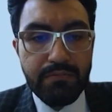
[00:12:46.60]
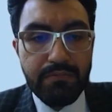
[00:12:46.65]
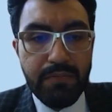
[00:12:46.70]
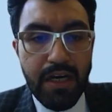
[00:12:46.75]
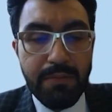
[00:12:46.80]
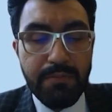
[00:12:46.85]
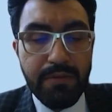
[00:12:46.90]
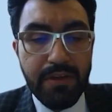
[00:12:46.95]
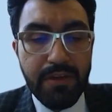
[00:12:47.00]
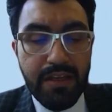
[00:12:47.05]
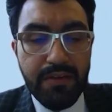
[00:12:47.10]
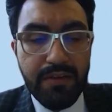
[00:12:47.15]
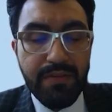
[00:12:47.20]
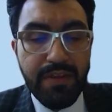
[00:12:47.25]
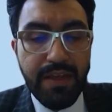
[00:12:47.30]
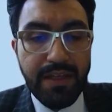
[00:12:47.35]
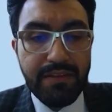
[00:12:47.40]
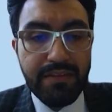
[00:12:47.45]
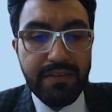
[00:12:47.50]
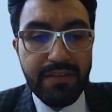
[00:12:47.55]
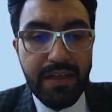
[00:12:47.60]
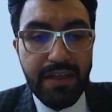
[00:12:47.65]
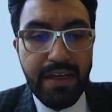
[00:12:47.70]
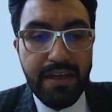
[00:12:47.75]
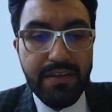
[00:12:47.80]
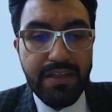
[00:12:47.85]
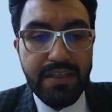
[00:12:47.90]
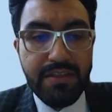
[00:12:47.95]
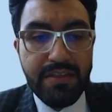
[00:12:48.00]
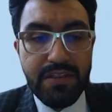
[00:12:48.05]
I believe that
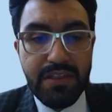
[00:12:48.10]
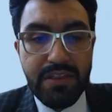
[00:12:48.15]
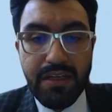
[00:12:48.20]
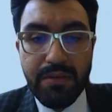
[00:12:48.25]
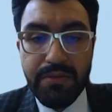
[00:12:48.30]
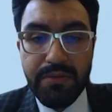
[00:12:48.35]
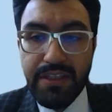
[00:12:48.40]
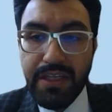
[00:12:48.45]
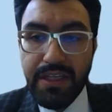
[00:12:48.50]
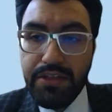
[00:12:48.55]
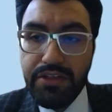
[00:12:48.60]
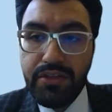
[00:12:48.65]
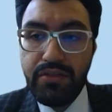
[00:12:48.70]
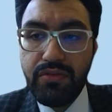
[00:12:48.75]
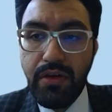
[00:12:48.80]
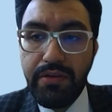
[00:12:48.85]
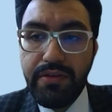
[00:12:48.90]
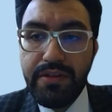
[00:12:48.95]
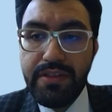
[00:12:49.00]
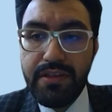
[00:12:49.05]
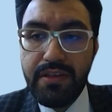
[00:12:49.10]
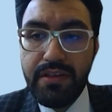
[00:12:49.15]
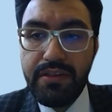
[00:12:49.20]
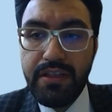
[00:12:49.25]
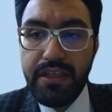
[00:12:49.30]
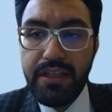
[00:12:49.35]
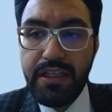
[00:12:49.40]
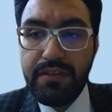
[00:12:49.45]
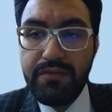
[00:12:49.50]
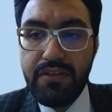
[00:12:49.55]
this was a limitation to our
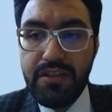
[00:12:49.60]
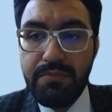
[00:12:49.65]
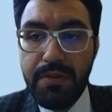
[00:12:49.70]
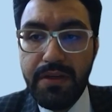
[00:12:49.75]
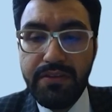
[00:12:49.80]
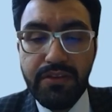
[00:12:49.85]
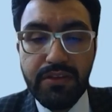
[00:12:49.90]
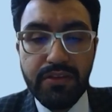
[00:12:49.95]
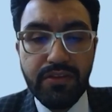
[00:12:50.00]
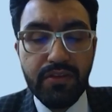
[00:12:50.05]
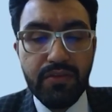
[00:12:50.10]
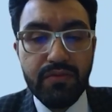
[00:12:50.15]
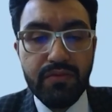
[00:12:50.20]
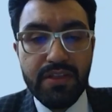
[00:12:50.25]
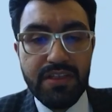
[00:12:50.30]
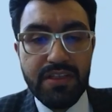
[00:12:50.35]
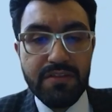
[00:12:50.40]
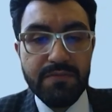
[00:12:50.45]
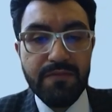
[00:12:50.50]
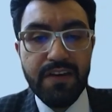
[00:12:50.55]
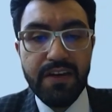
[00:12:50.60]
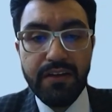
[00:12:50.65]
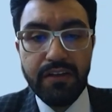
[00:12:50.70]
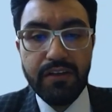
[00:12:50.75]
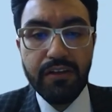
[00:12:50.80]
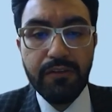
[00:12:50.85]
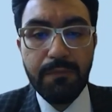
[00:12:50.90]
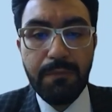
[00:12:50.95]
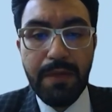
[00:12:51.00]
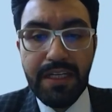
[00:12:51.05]
study. It was better to use a
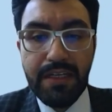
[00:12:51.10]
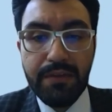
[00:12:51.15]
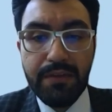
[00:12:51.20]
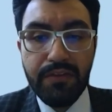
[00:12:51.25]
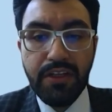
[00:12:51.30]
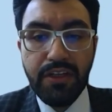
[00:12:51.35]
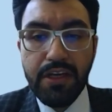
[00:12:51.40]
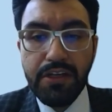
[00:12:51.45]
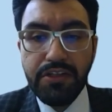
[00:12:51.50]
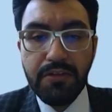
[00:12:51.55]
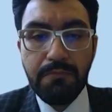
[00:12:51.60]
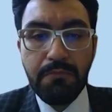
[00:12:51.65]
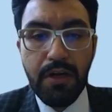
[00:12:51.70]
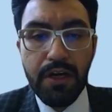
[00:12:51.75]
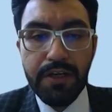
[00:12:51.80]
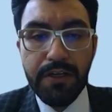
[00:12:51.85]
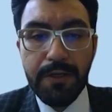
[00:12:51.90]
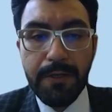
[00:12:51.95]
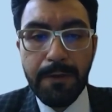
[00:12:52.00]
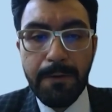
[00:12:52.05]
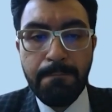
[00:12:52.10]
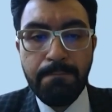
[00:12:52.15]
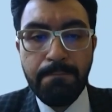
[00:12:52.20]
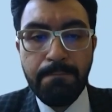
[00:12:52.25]
spherical magnification marker.